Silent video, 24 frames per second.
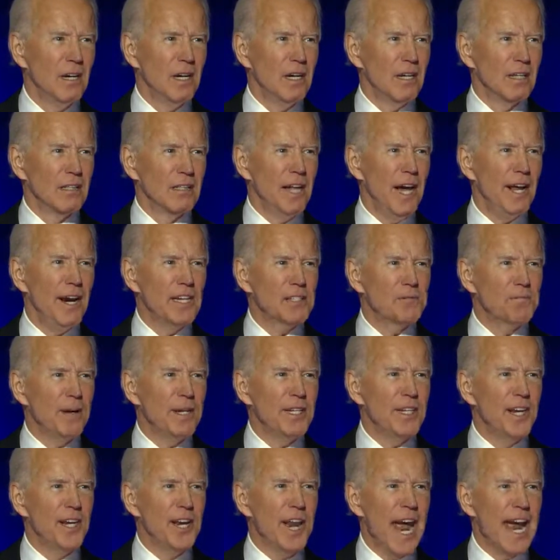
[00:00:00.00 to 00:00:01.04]
Let us be
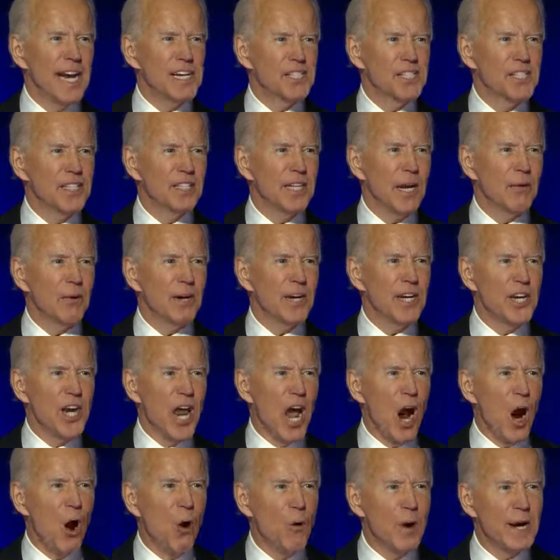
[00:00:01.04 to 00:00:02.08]
the nation that we
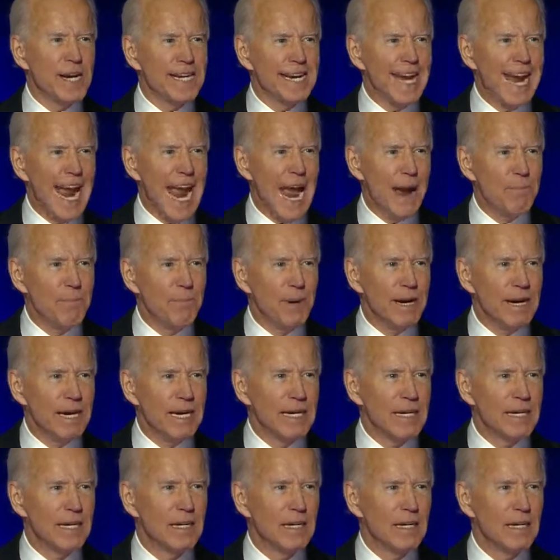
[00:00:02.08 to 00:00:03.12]
know we can
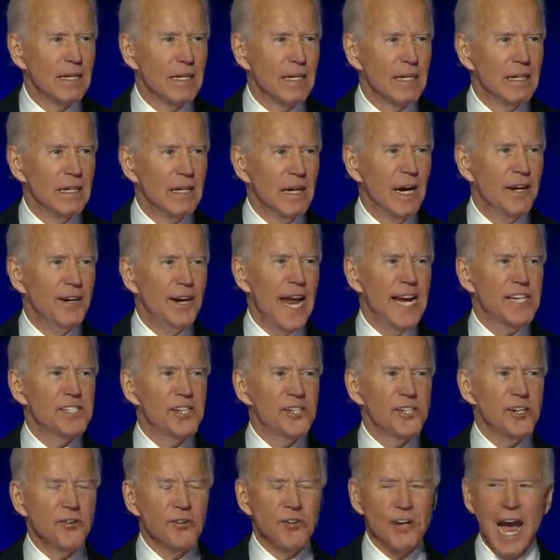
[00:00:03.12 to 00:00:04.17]
be, a
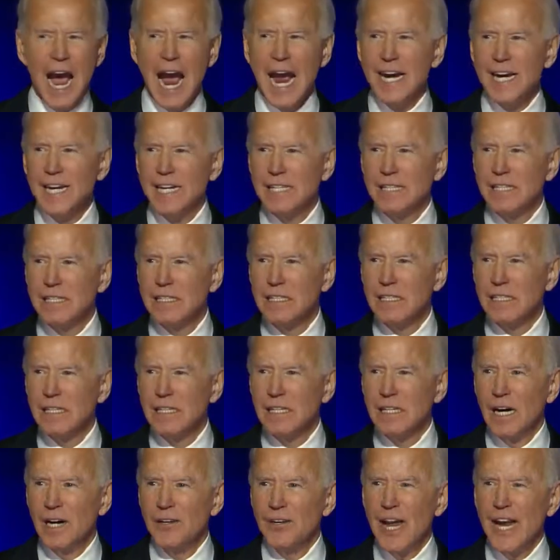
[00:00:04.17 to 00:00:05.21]
nation united,
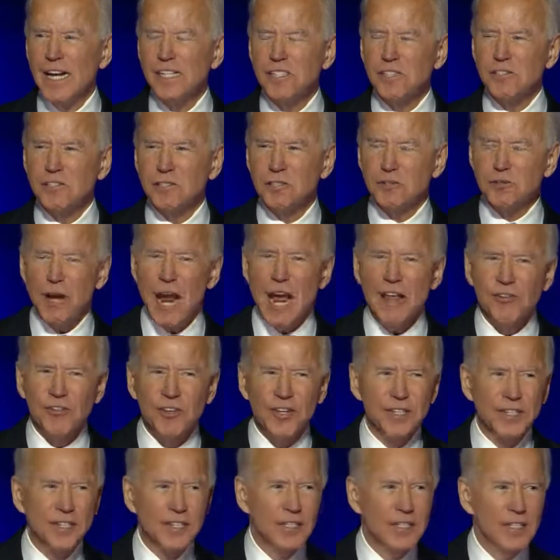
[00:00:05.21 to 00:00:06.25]
a nation
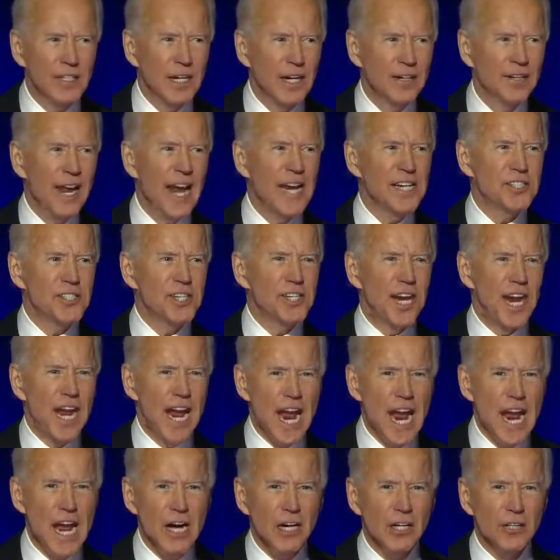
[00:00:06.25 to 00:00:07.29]
strengthened, a nation
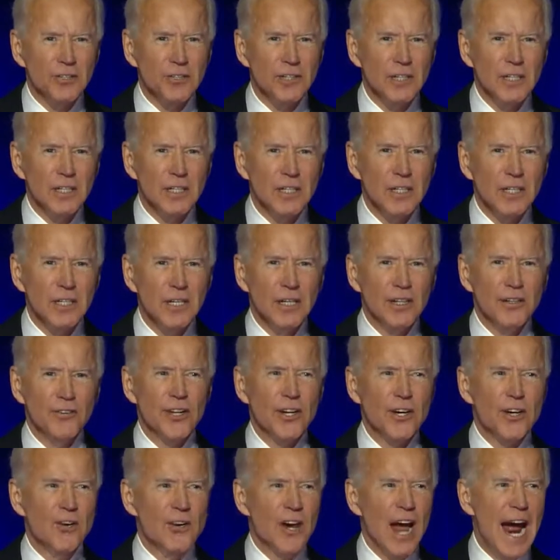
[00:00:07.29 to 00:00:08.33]
healed. The
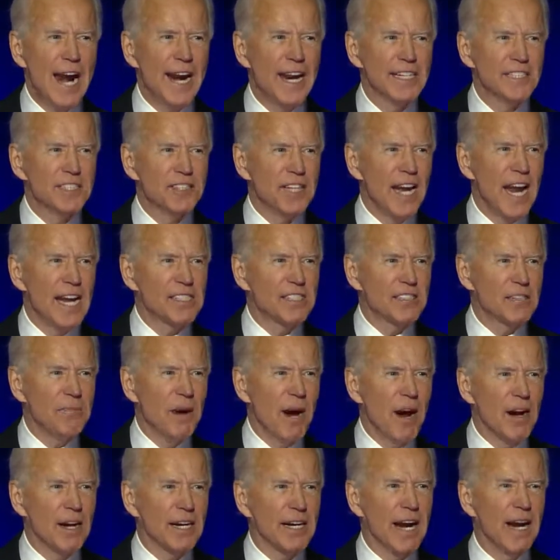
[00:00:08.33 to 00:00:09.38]
United States of
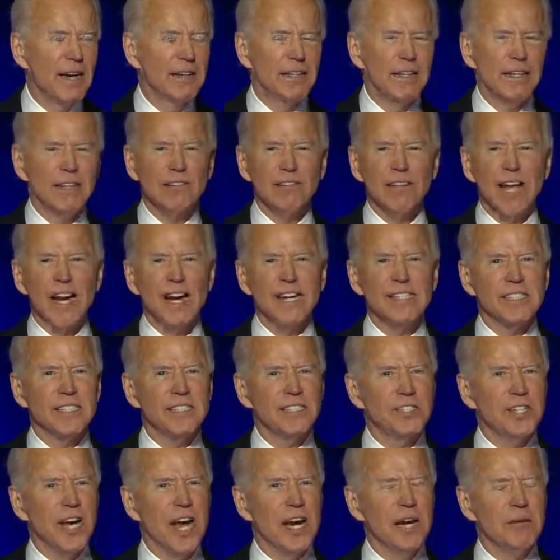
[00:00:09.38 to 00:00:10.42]
America, ladies and
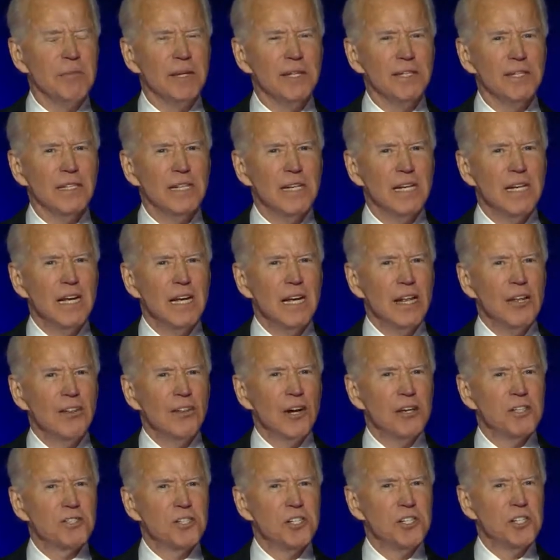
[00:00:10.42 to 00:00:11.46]
gentlemen,
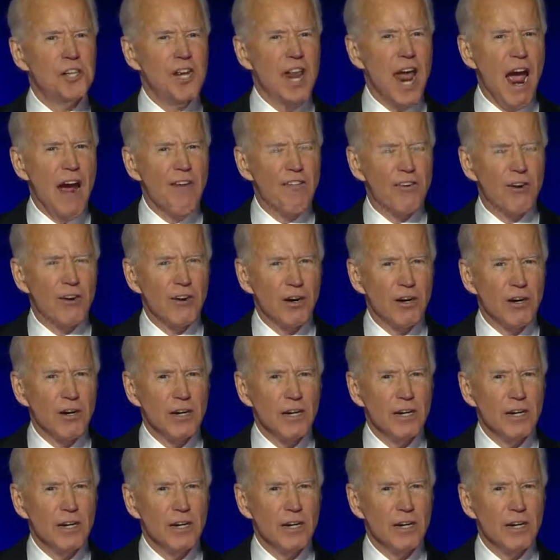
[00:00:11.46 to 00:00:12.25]
there's never